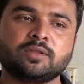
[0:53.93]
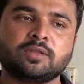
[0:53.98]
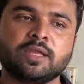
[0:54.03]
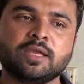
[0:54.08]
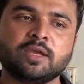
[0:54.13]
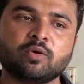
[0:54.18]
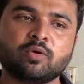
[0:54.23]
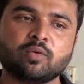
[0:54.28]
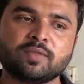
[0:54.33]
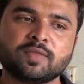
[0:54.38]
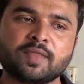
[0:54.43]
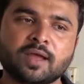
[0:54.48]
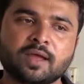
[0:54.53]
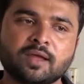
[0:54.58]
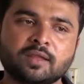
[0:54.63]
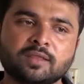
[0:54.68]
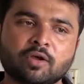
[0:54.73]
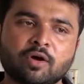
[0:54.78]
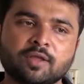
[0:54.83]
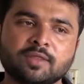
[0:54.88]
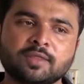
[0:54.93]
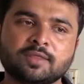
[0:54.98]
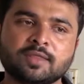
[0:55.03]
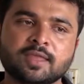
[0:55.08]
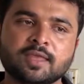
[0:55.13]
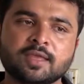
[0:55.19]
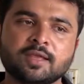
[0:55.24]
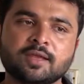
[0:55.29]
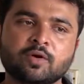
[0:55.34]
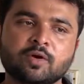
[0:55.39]

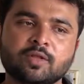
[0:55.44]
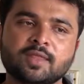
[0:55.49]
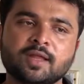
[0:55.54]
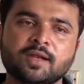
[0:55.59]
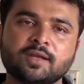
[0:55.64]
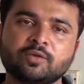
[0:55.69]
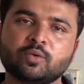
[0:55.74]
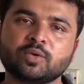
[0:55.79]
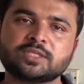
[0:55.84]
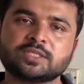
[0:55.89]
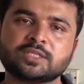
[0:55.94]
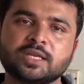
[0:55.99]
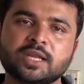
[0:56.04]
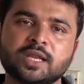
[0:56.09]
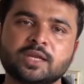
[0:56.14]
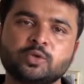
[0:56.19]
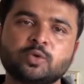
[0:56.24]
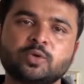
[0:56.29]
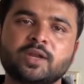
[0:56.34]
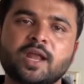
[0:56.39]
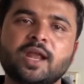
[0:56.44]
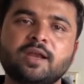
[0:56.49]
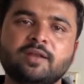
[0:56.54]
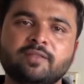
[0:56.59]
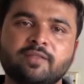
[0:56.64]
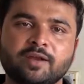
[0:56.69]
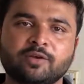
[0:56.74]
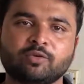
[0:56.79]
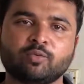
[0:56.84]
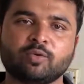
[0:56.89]
think on that question and to
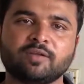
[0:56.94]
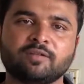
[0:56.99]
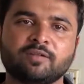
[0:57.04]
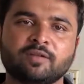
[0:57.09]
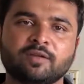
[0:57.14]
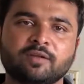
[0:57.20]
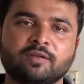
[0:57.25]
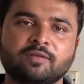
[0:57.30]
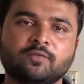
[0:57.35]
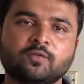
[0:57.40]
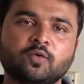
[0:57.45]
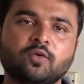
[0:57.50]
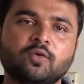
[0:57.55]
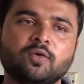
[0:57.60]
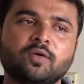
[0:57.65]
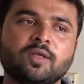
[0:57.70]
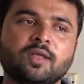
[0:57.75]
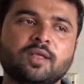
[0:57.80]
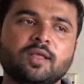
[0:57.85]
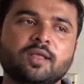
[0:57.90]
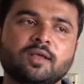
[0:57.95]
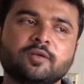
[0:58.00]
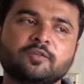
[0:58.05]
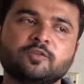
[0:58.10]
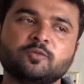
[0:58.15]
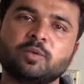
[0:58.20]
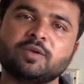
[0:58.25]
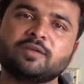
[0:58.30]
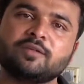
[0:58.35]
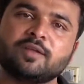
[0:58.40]
write that question. So
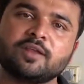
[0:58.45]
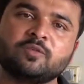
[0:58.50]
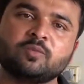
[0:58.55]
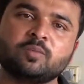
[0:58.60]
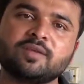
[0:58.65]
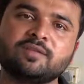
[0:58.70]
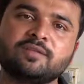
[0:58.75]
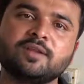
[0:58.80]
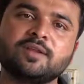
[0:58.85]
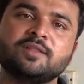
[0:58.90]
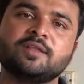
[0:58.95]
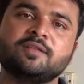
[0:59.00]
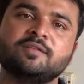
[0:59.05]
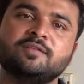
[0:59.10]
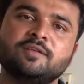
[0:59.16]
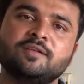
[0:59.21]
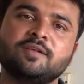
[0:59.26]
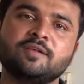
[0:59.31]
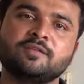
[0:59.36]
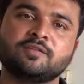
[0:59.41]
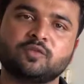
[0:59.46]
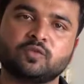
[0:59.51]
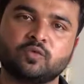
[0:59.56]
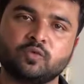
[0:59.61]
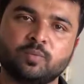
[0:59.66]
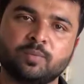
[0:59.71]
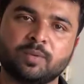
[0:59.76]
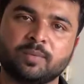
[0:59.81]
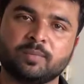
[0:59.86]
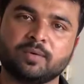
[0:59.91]
especially the
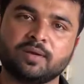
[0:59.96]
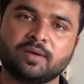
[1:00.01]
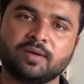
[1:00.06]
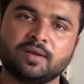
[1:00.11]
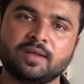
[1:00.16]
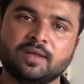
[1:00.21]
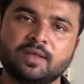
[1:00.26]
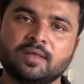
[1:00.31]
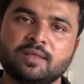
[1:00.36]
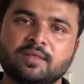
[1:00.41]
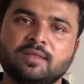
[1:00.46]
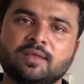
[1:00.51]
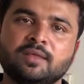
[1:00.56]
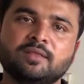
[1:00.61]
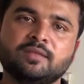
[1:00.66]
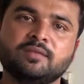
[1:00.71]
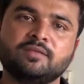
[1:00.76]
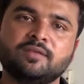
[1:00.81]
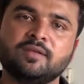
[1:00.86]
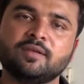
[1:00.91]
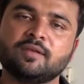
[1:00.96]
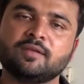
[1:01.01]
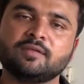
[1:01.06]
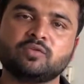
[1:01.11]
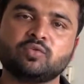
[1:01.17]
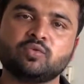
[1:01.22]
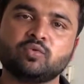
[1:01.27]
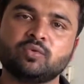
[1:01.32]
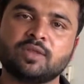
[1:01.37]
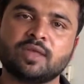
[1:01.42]
GS2 paper. In
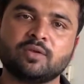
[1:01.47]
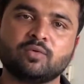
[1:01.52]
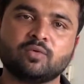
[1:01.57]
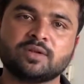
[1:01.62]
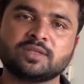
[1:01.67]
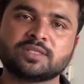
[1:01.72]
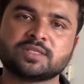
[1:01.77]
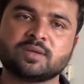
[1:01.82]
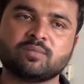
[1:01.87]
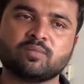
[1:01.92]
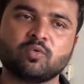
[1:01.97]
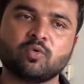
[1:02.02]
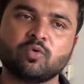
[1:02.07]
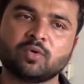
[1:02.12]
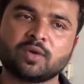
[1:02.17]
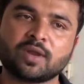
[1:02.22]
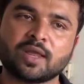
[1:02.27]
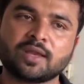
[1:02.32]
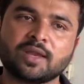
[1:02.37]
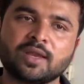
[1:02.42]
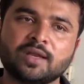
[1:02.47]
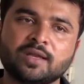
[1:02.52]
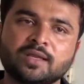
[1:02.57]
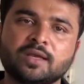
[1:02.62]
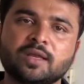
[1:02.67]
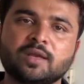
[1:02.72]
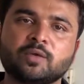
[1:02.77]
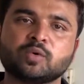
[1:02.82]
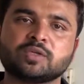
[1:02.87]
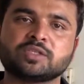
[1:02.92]
GS2 there were some more
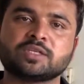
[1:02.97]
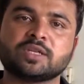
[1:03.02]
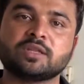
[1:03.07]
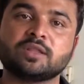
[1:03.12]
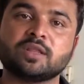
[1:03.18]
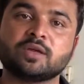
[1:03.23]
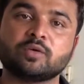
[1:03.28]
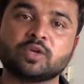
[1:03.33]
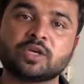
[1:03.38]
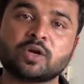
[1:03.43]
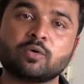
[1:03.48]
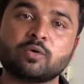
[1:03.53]
analytical question. The